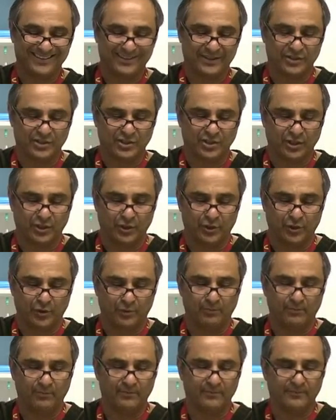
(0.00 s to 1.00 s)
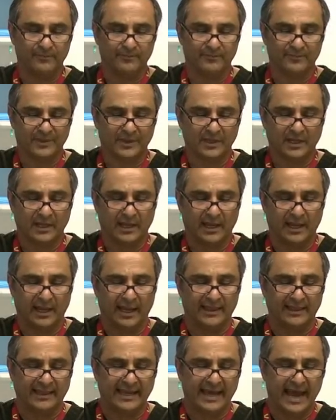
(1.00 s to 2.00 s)
the tube,
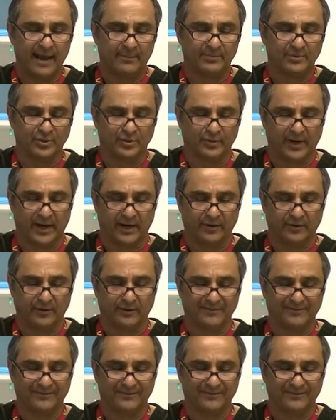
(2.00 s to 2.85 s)
and the obturator.